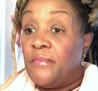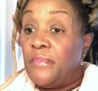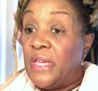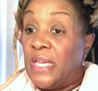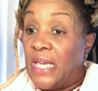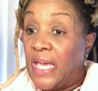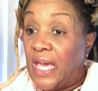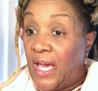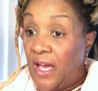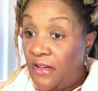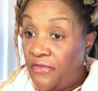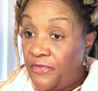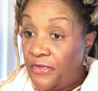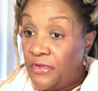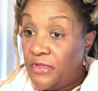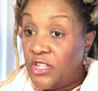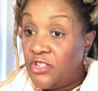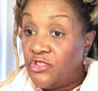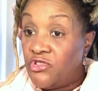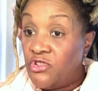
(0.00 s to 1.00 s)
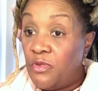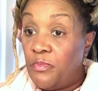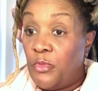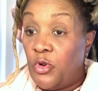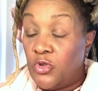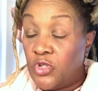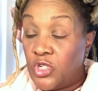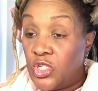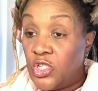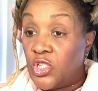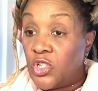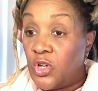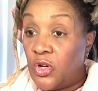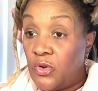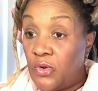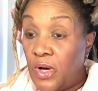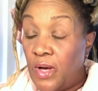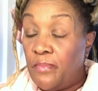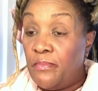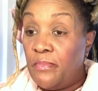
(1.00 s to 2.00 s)
Be careful that your emotions
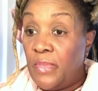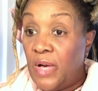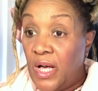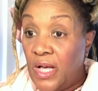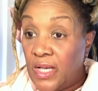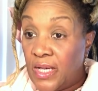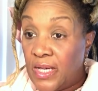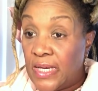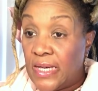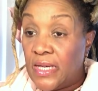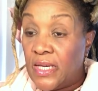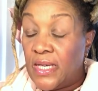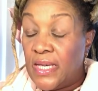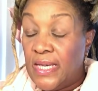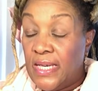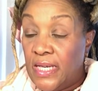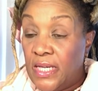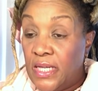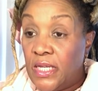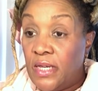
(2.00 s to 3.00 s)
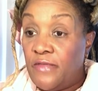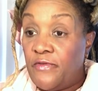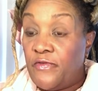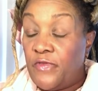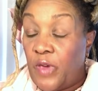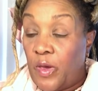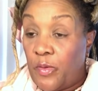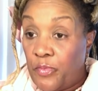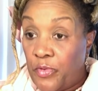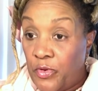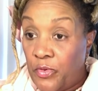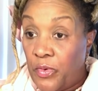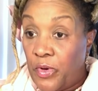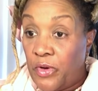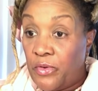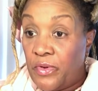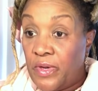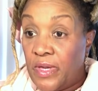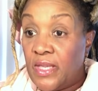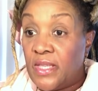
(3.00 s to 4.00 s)
go amok in
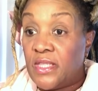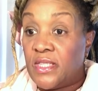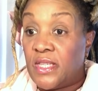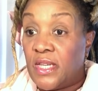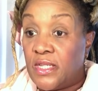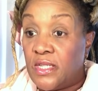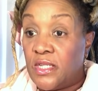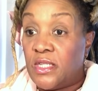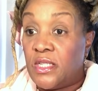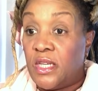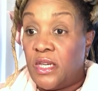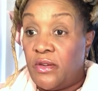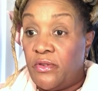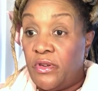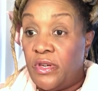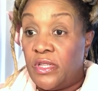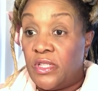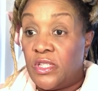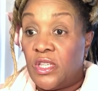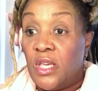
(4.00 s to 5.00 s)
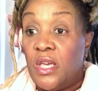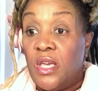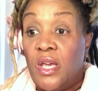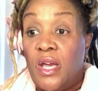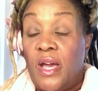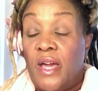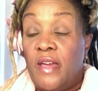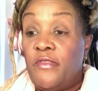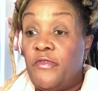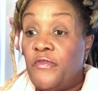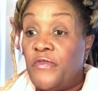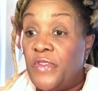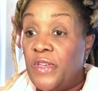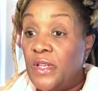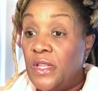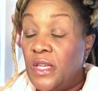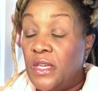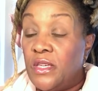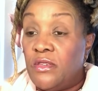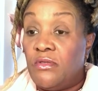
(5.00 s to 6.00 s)
February, Sagittarians. I
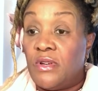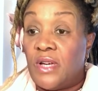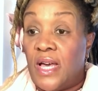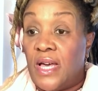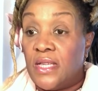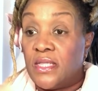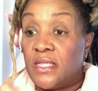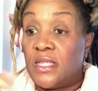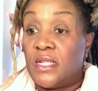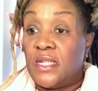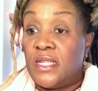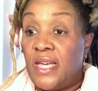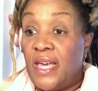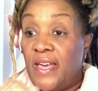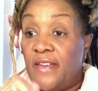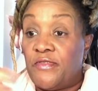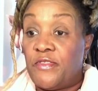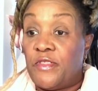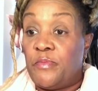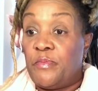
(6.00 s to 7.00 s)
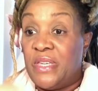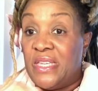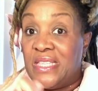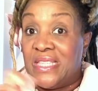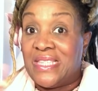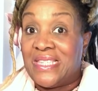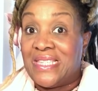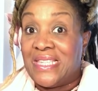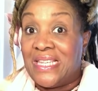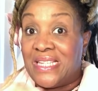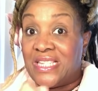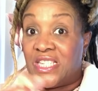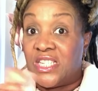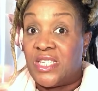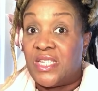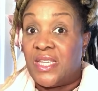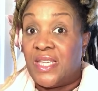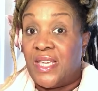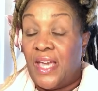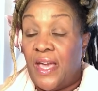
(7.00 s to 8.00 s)
feel like you constantly have to be
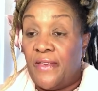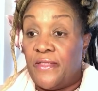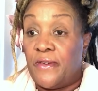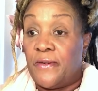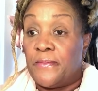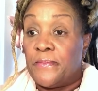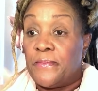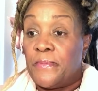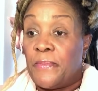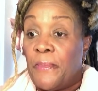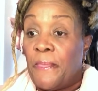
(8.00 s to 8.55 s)
stitched together.